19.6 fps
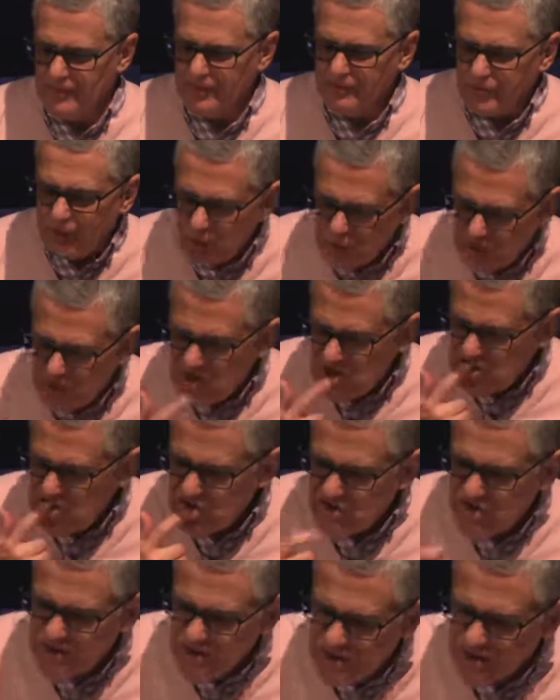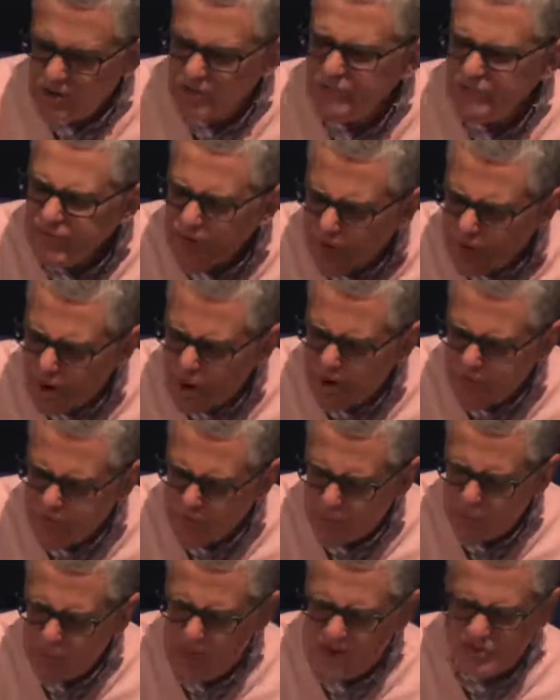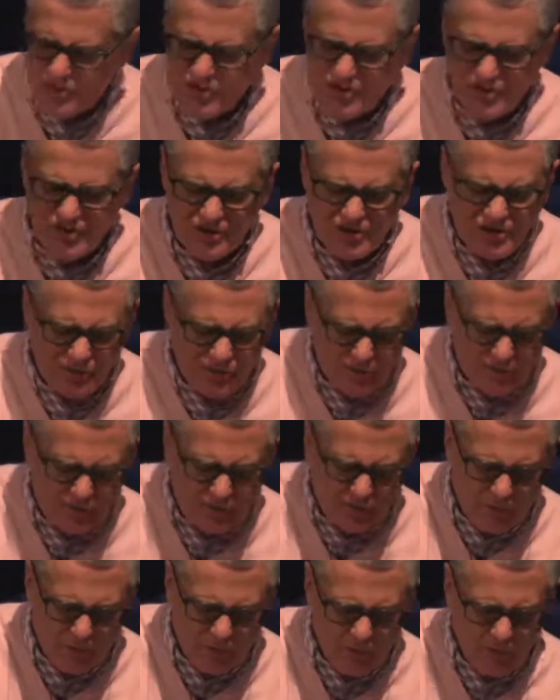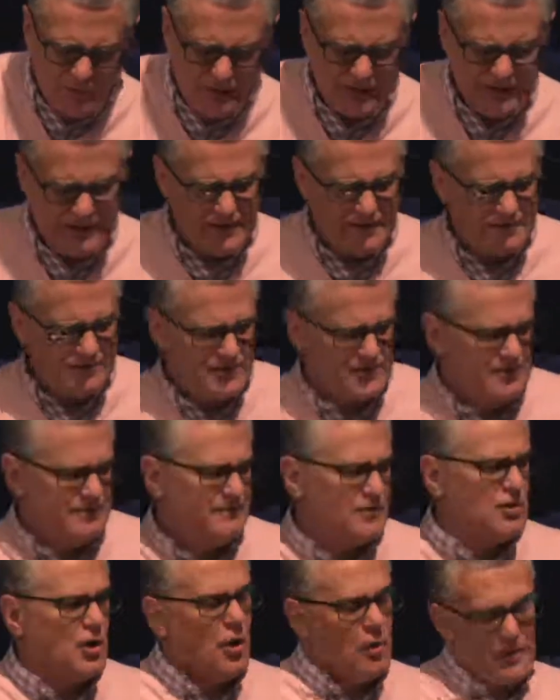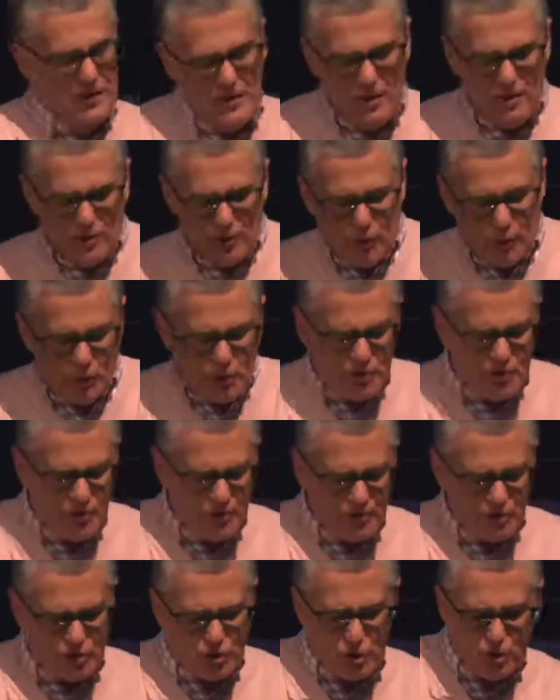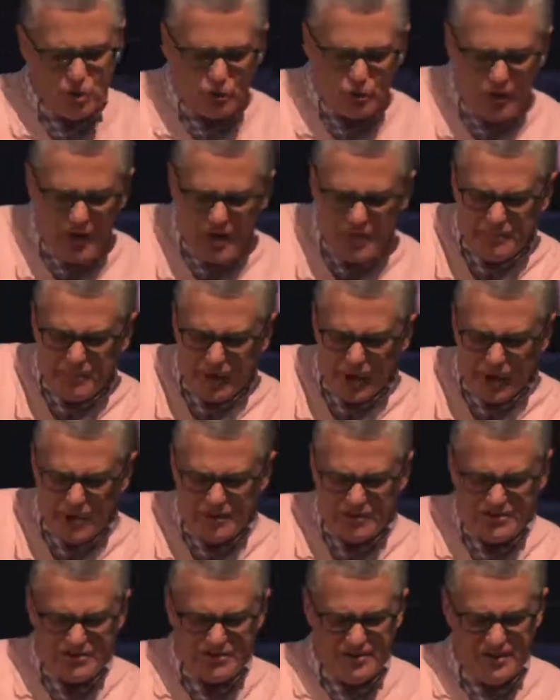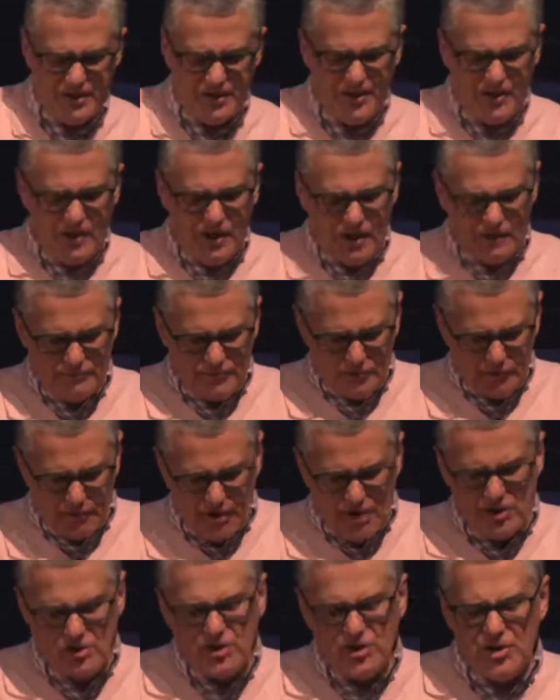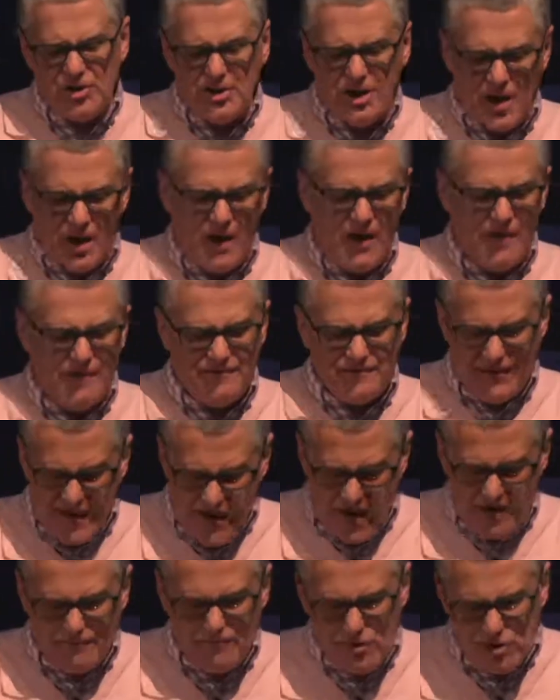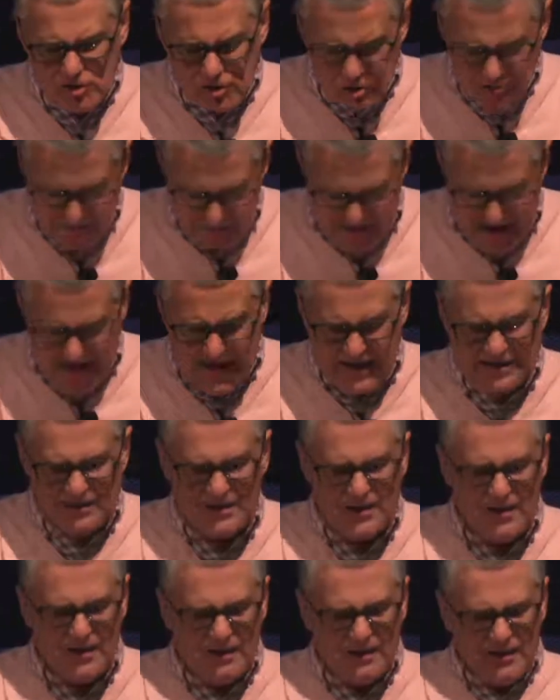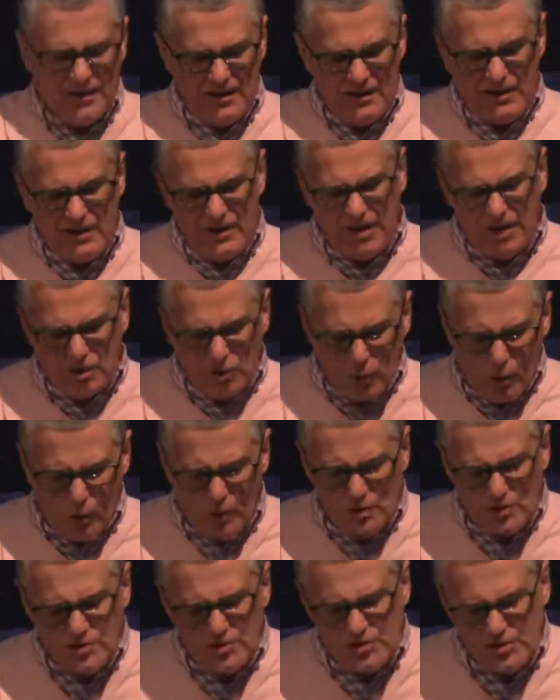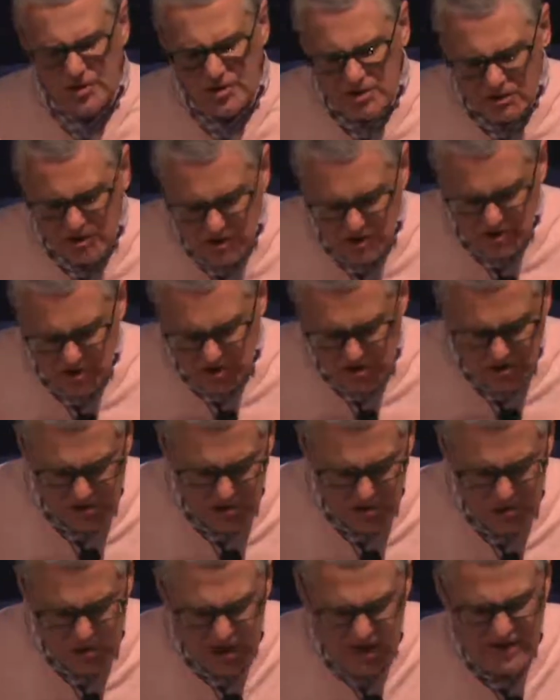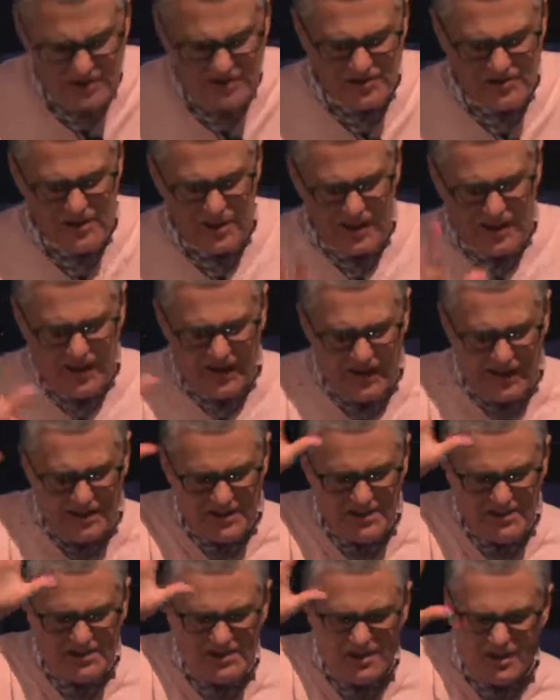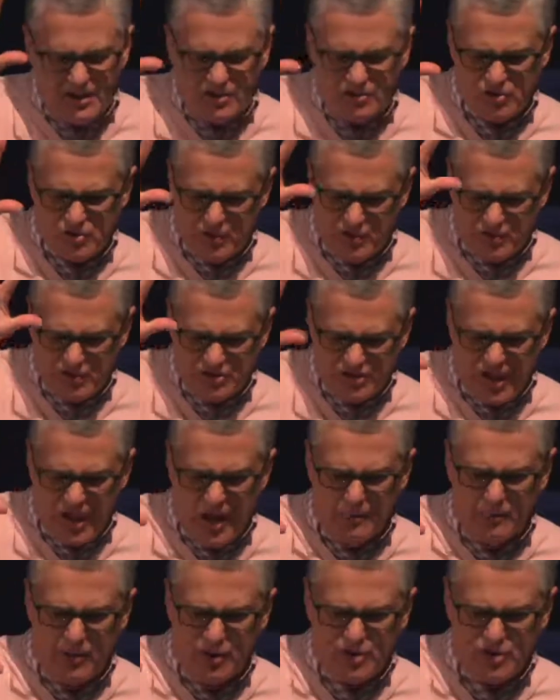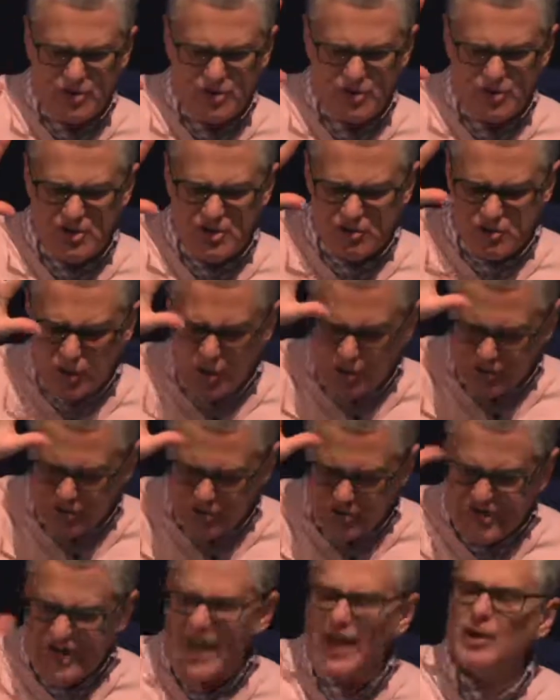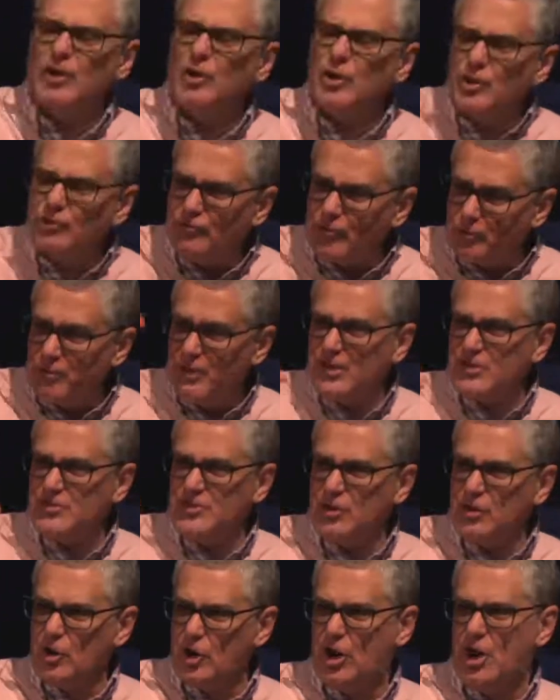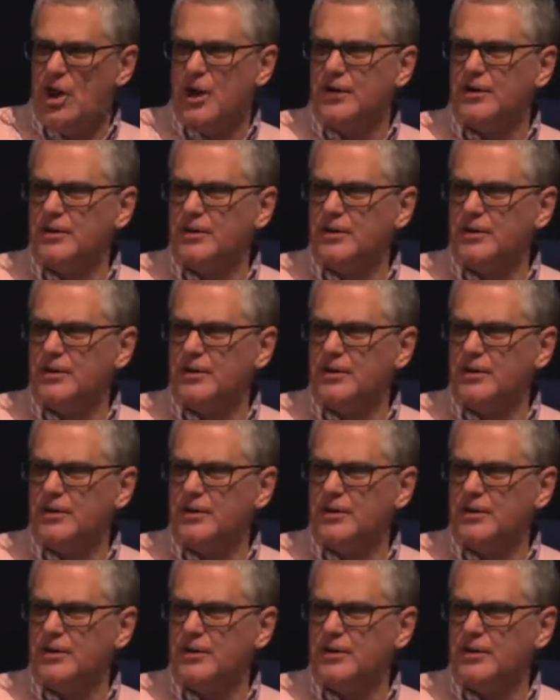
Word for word: For Christ is the end of the law for righteousness to everyone who believes. So, those are the two trademarks of the religion of the average man. He ignores Jesus Christ and he seeks to establish his own standard for pleasing God